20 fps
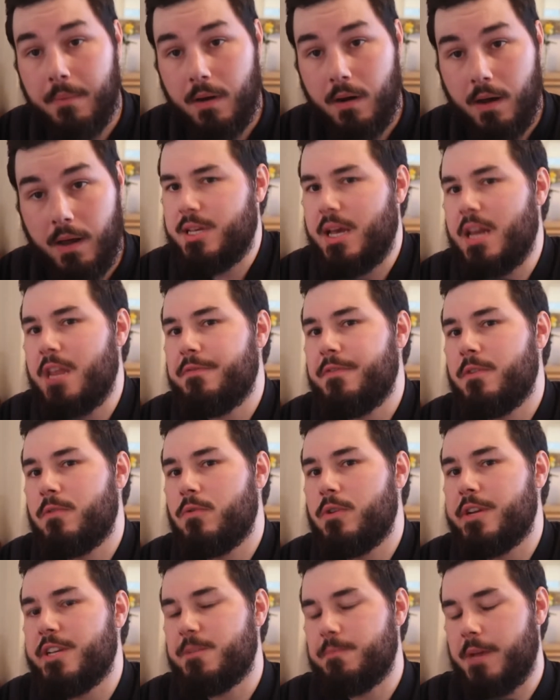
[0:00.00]
Like, was there anything
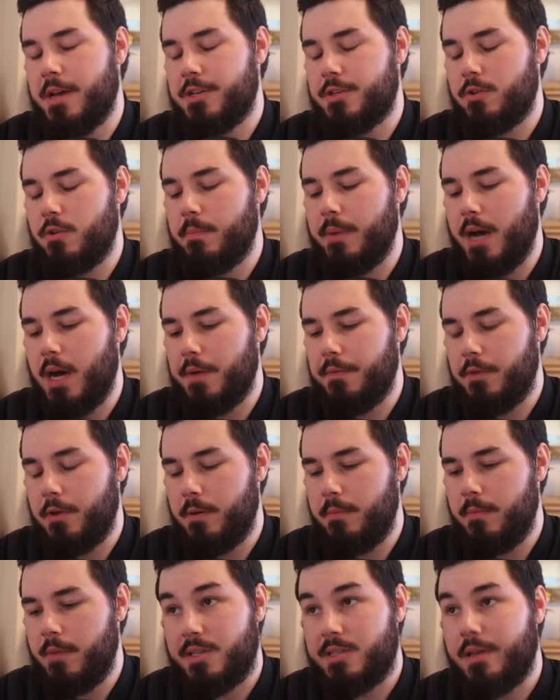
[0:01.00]
really special about
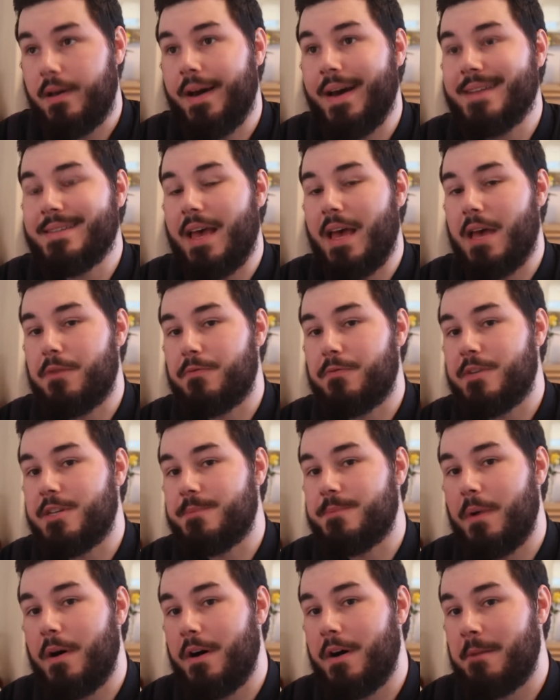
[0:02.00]
them besides every
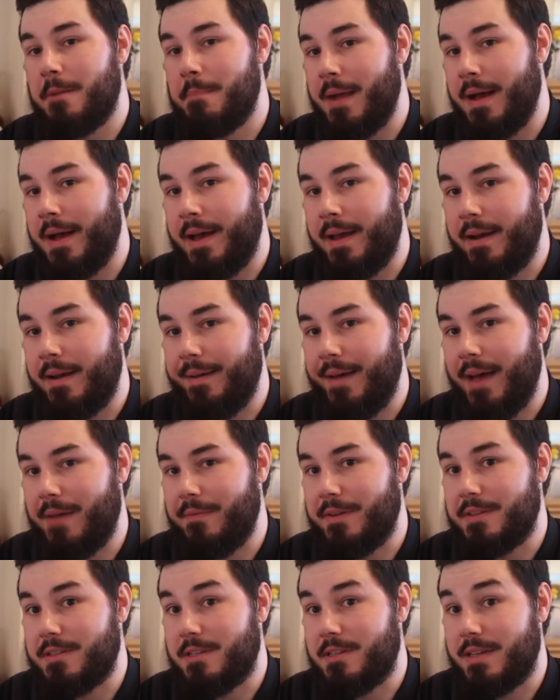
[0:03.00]
Spartan man
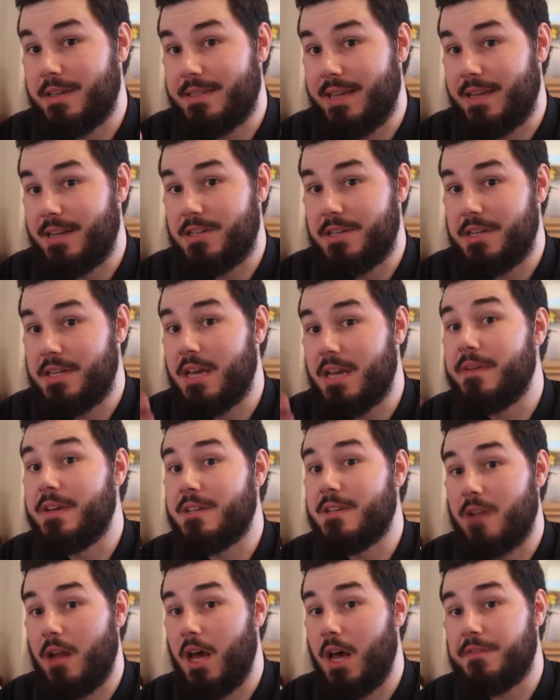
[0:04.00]
having to essentially give
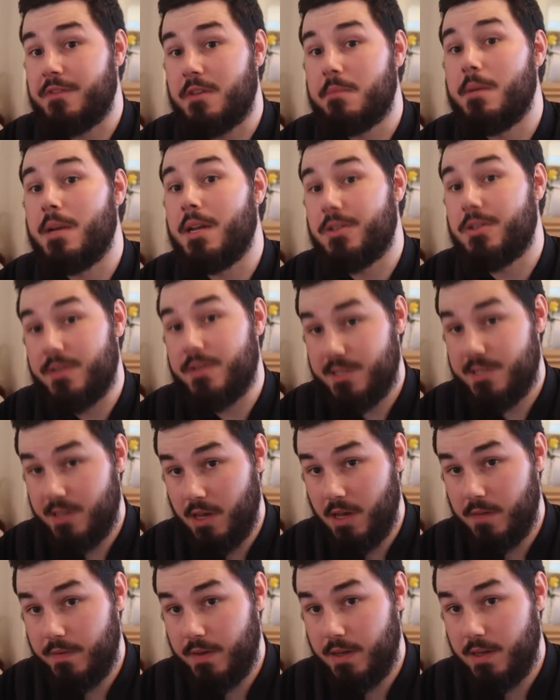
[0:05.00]
his life to military
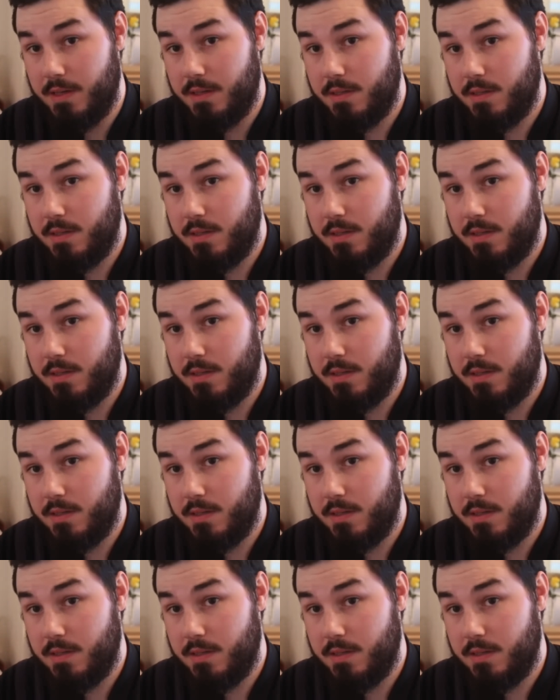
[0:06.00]
service?